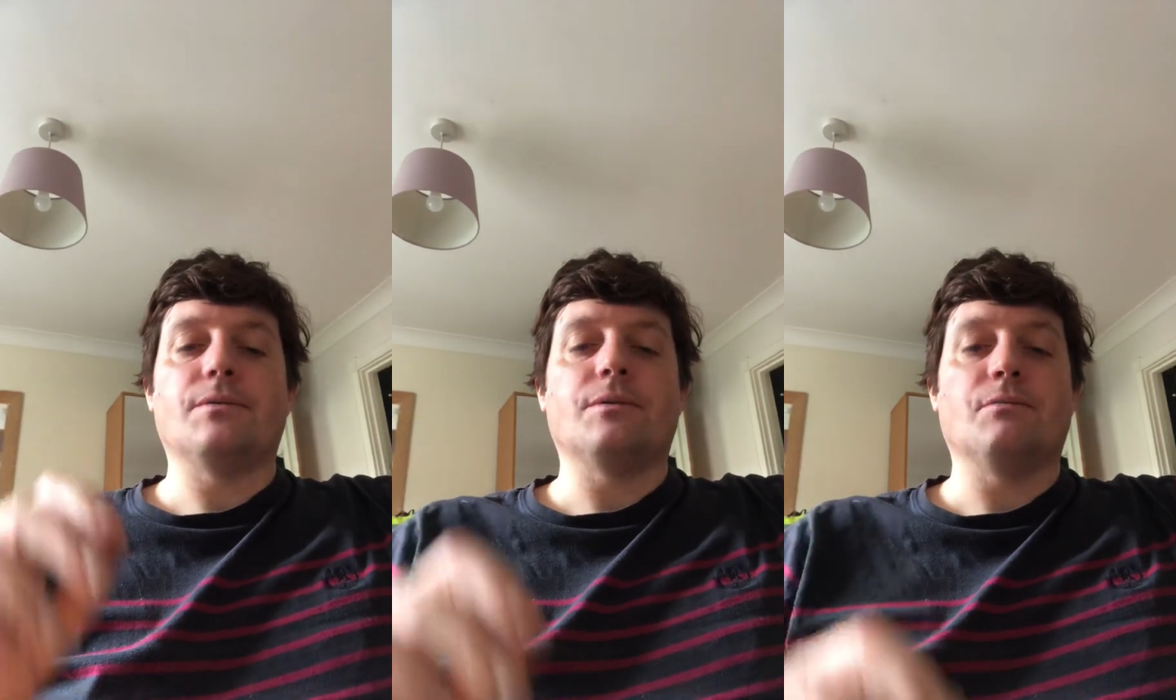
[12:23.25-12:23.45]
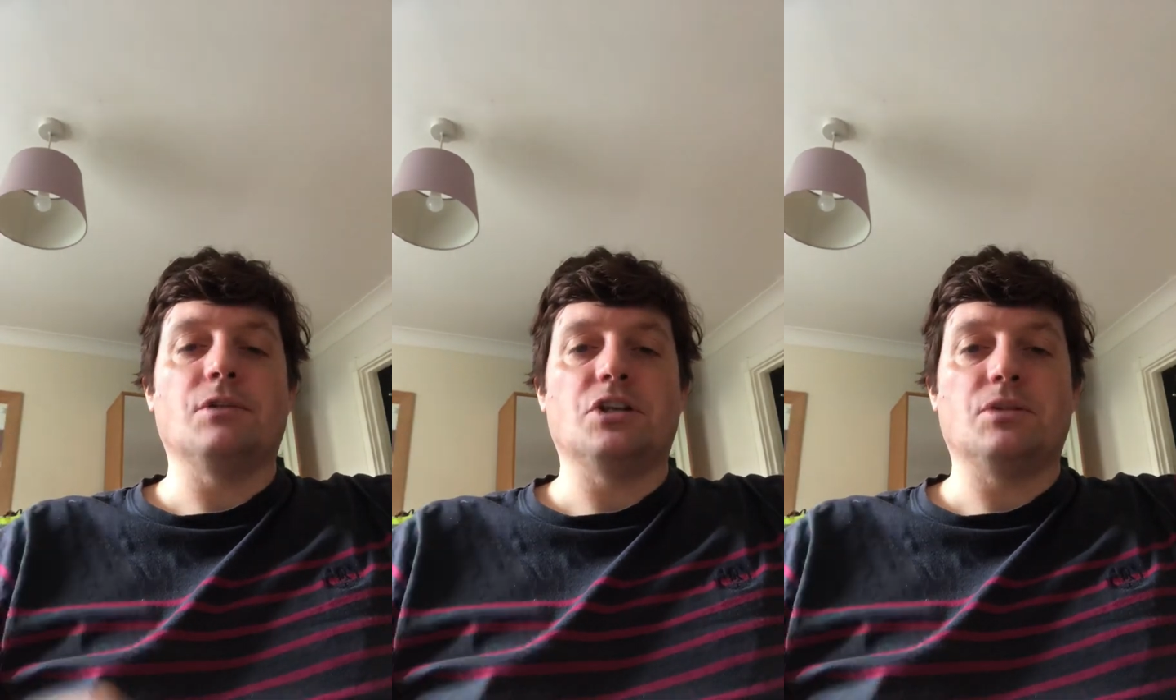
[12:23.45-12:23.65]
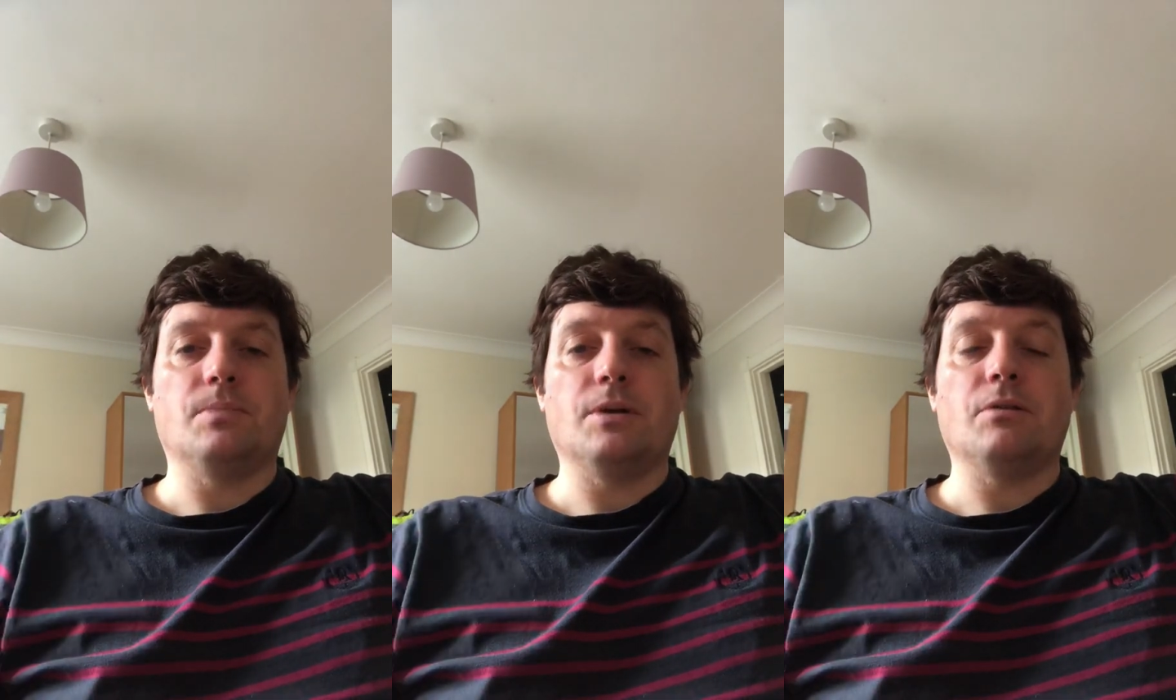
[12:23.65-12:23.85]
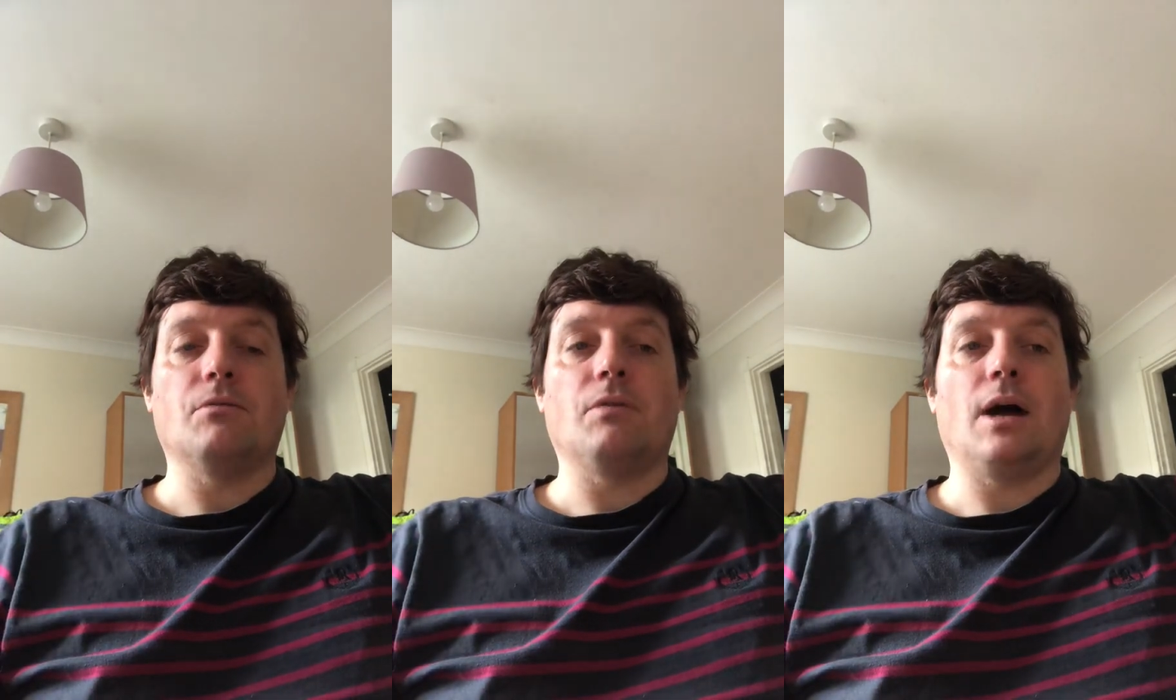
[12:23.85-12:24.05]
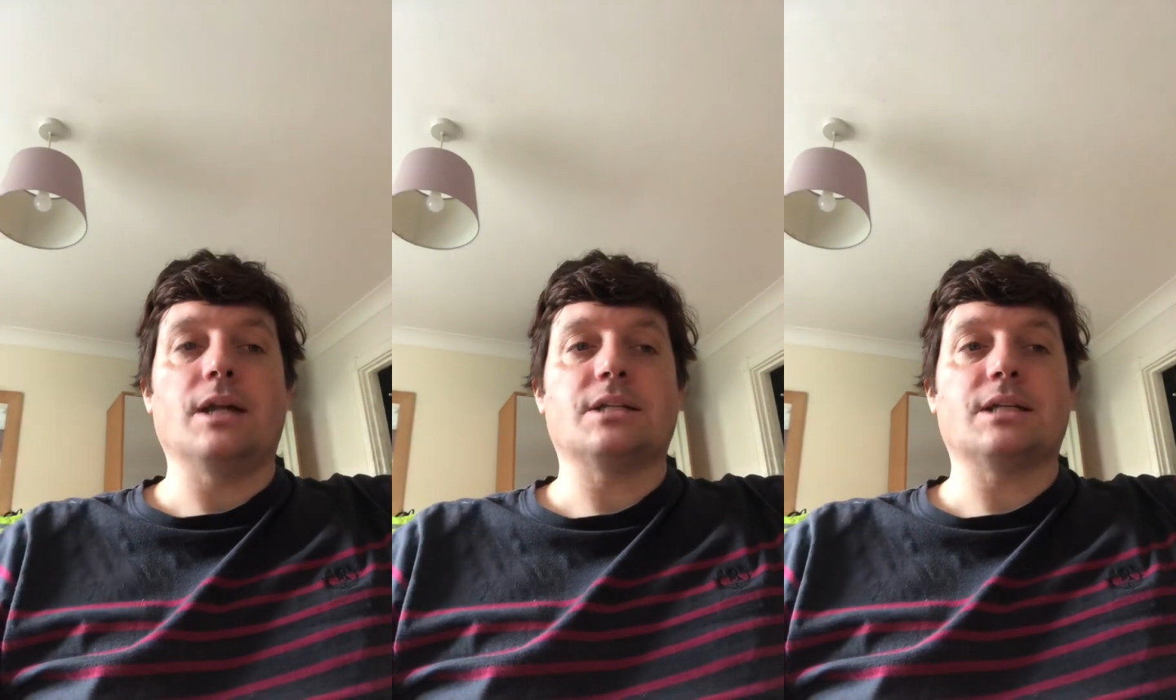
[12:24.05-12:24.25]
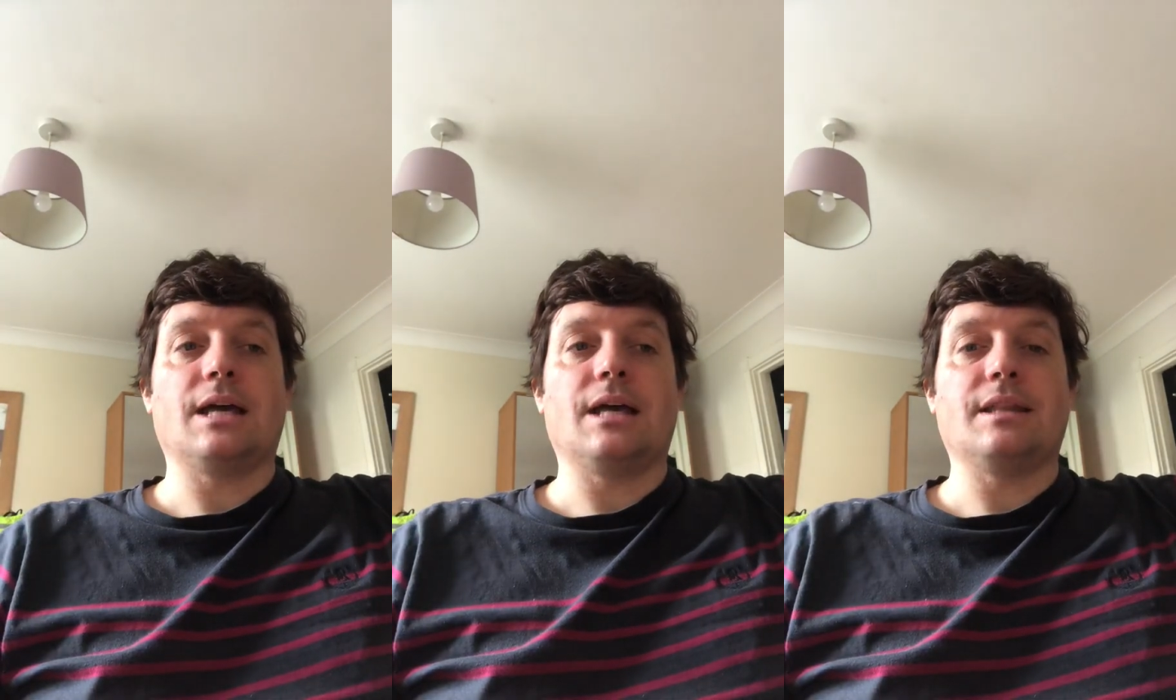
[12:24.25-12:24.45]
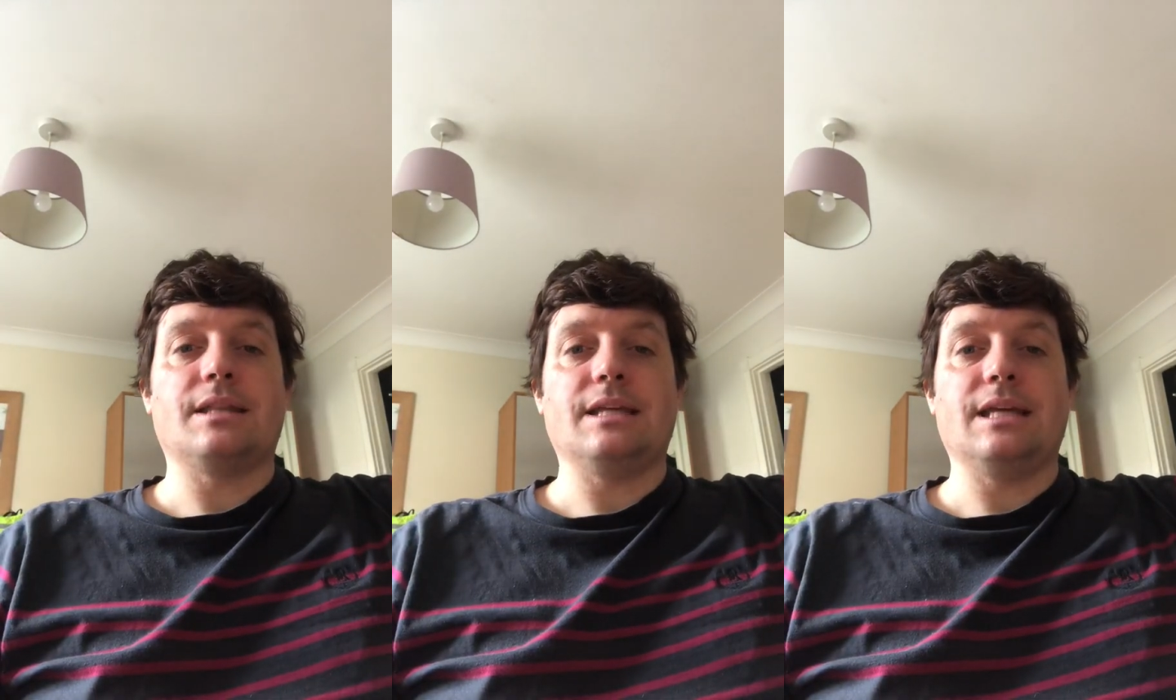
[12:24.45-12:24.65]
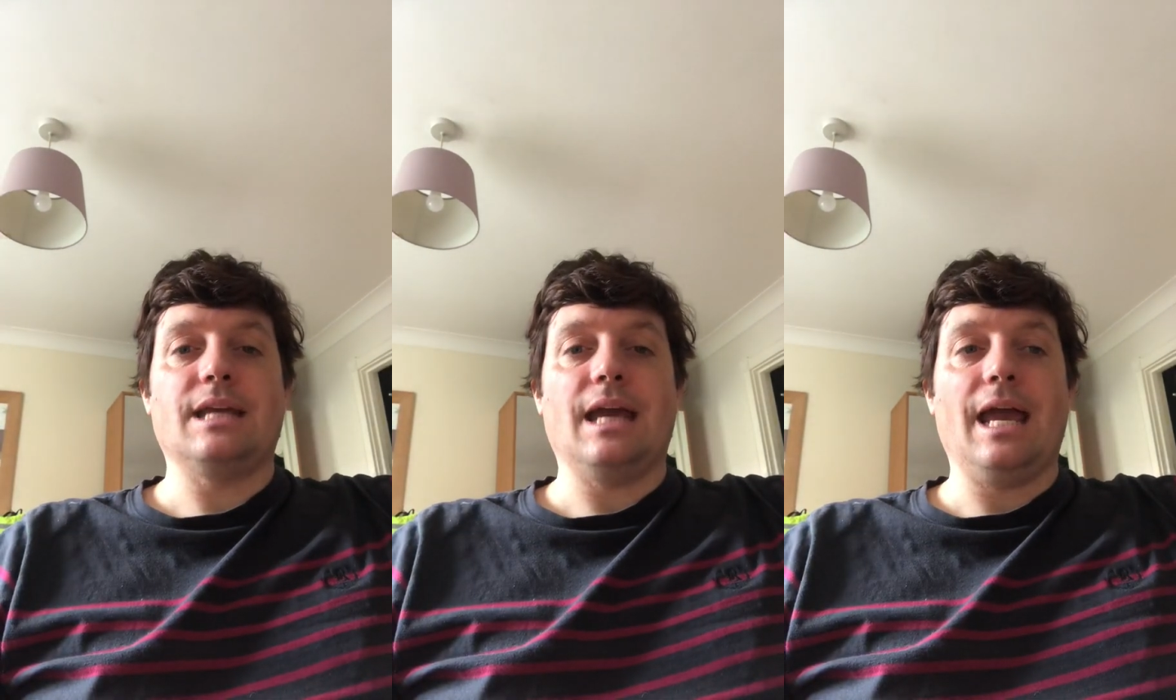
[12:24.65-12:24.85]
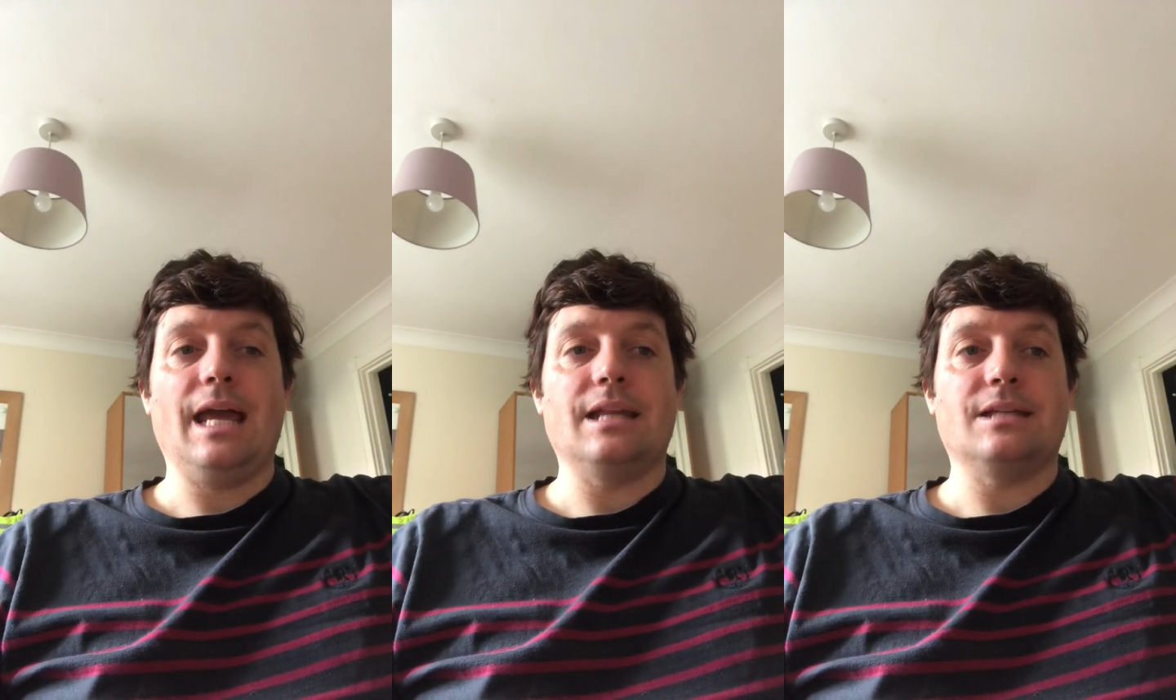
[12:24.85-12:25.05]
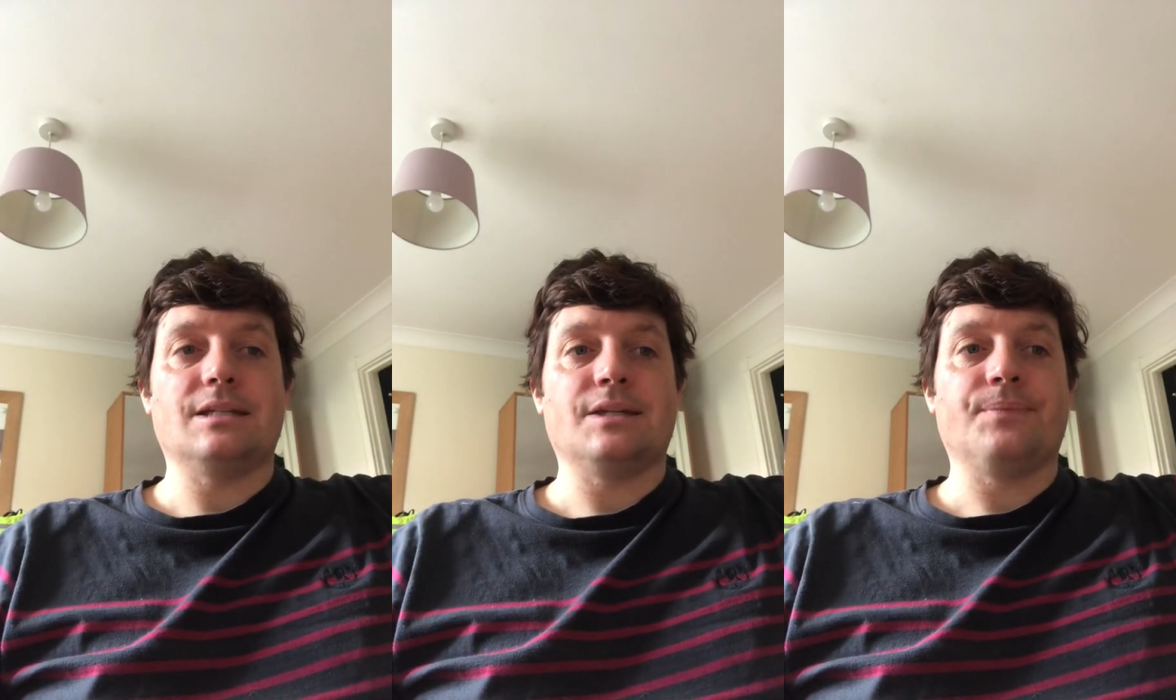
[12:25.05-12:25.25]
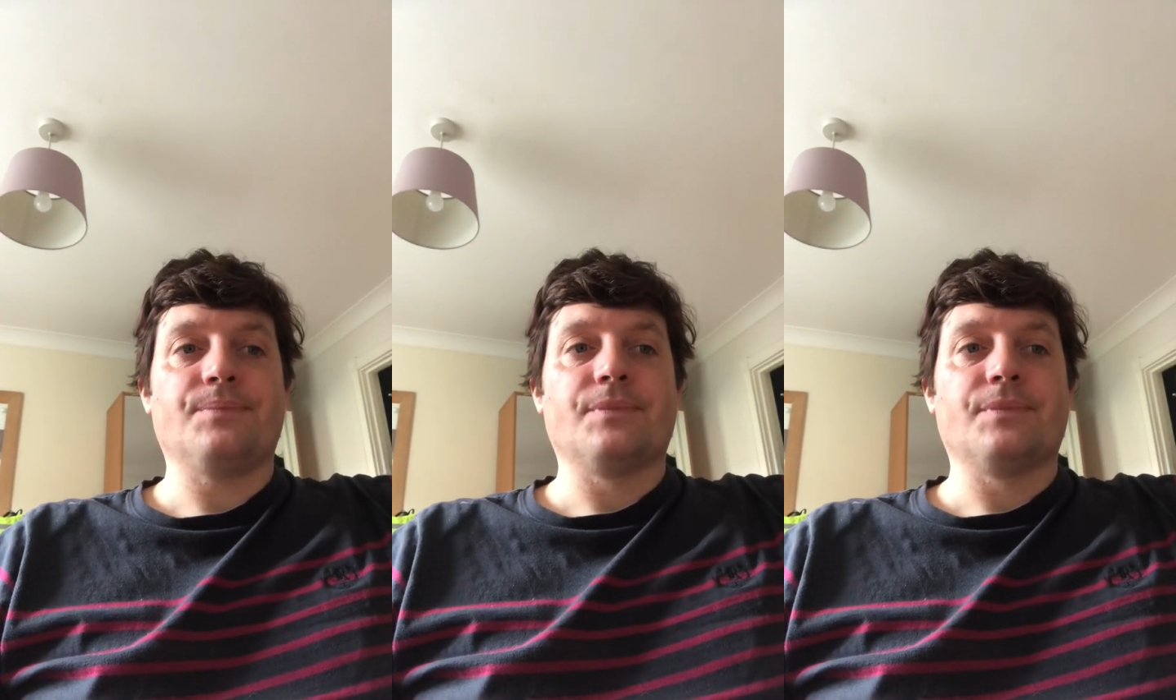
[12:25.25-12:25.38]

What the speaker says: which would be right at the end.